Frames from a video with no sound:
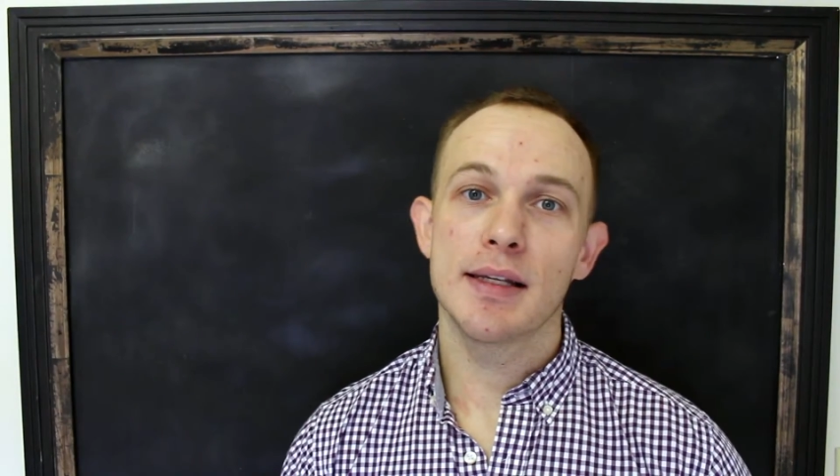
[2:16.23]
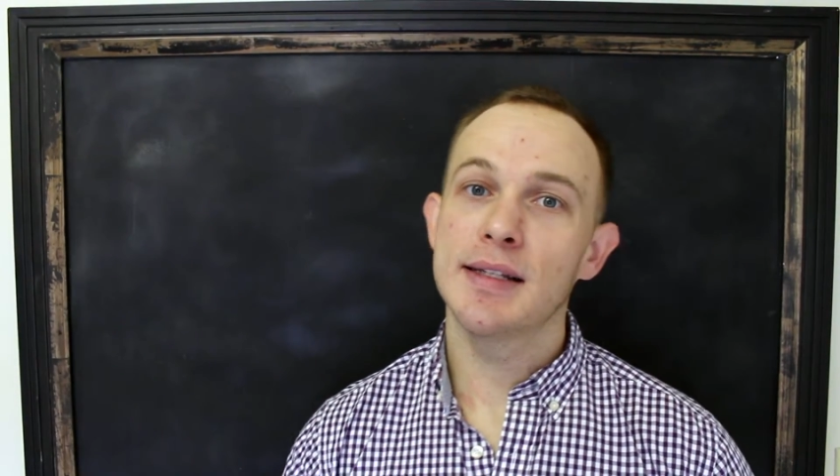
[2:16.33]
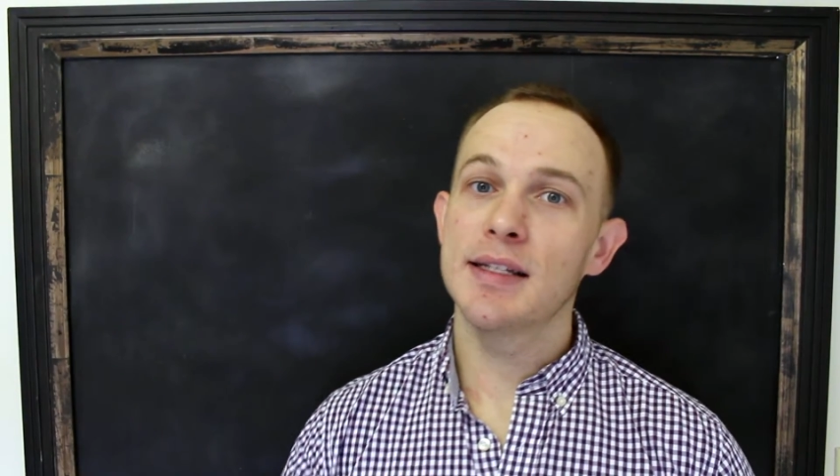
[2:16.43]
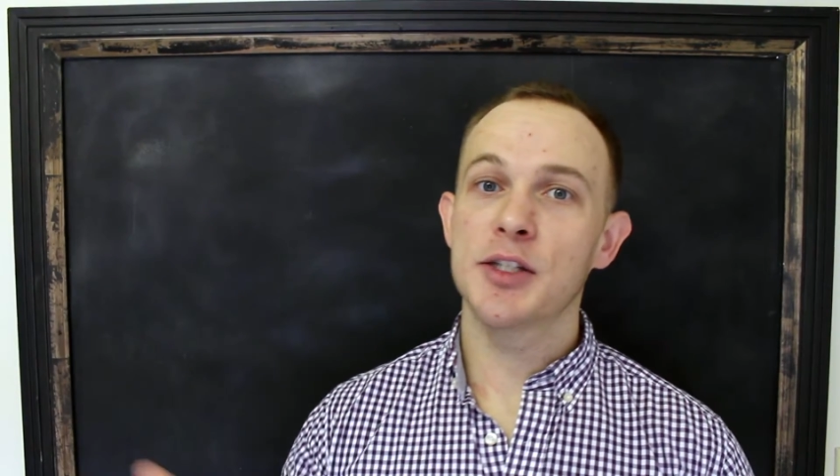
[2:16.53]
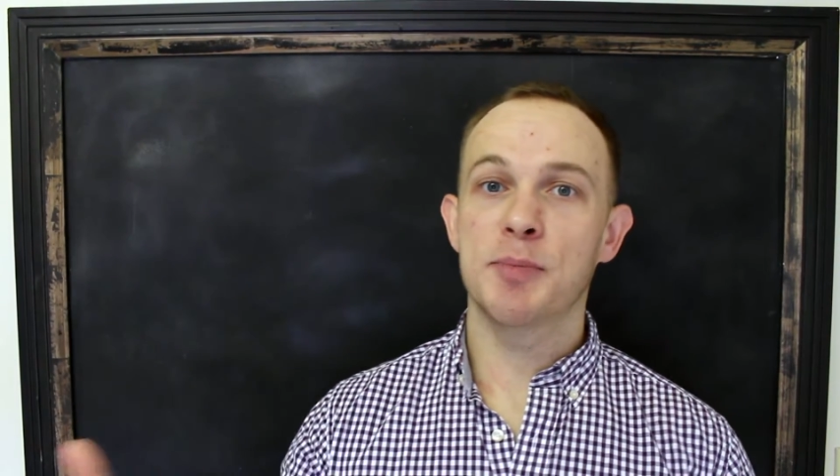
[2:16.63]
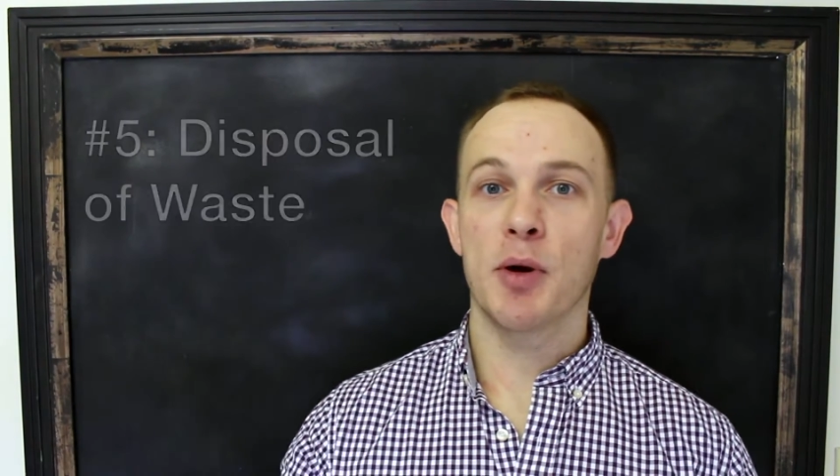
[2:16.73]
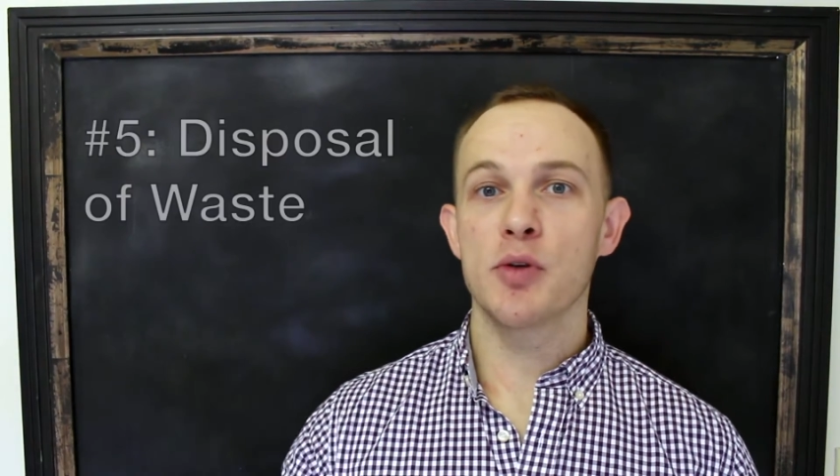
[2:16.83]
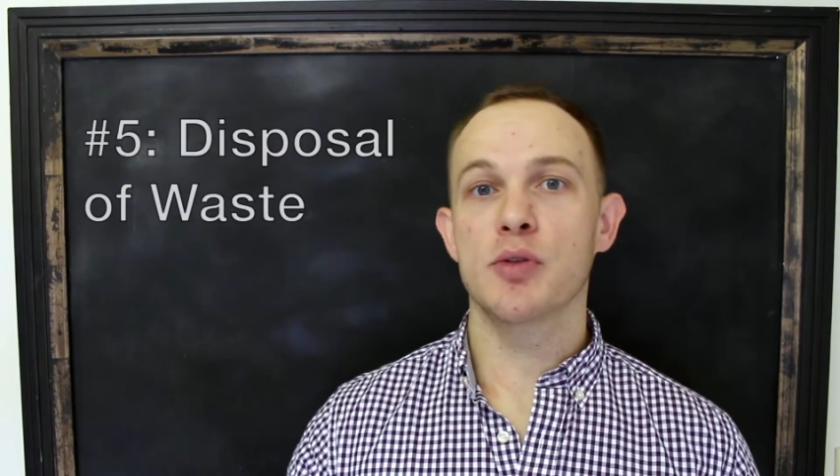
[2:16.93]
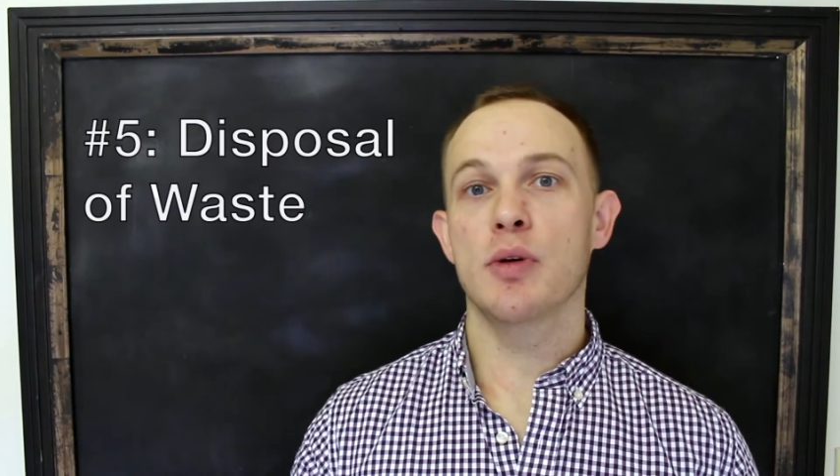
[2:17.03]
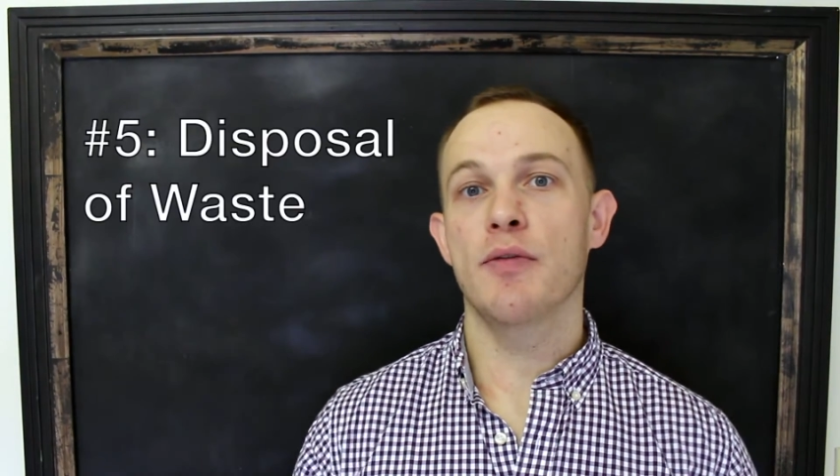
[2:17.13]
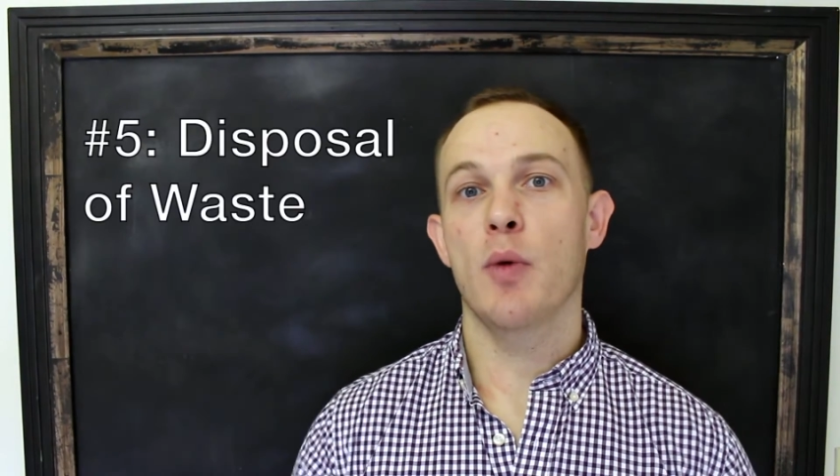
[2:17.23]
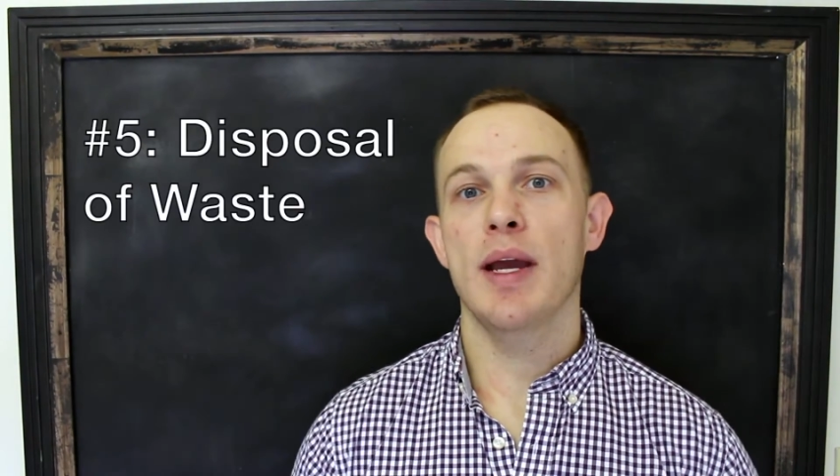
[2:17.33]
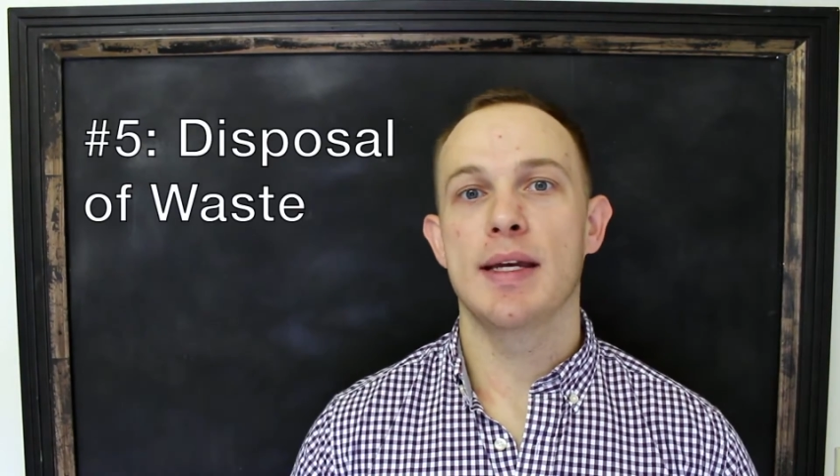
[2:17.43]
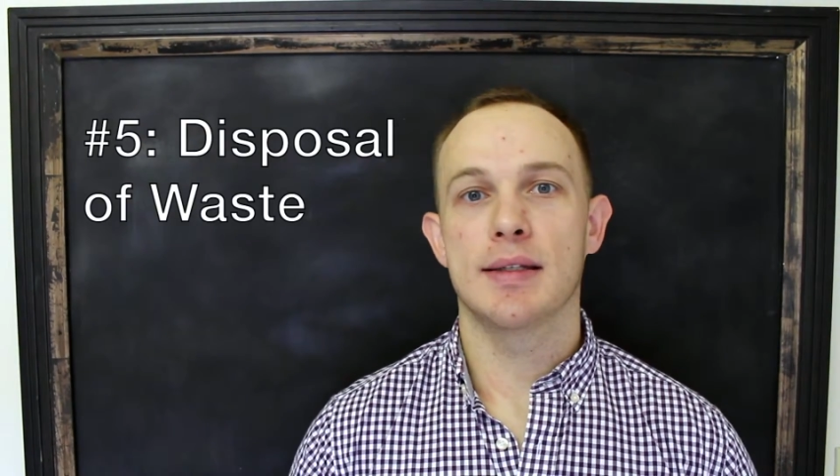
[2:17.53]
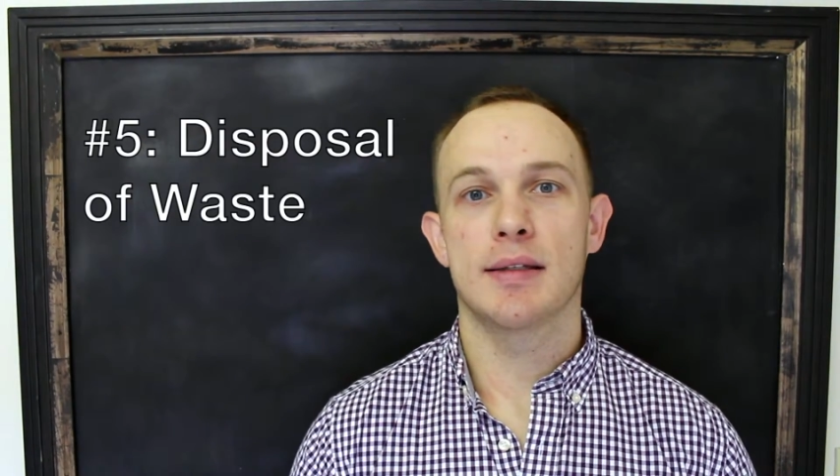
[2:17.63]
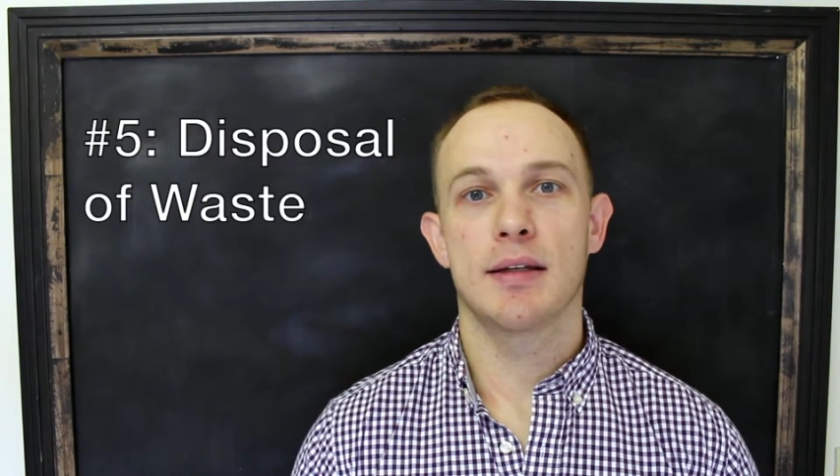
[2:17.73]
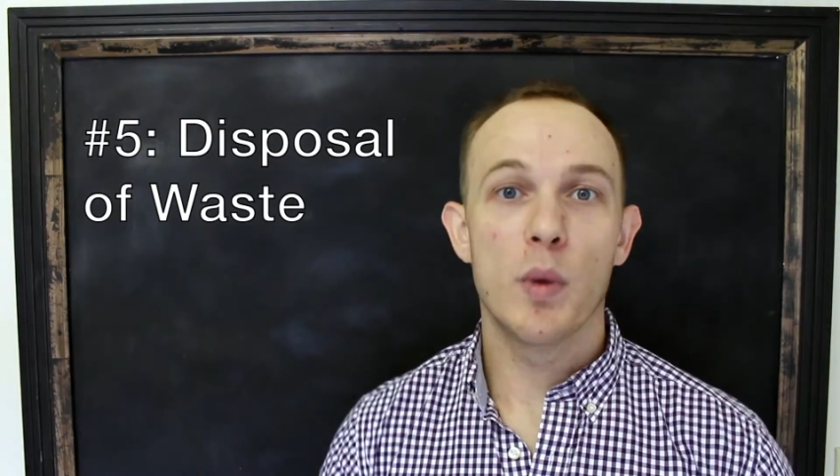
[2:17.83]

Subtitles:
is disposal of waste.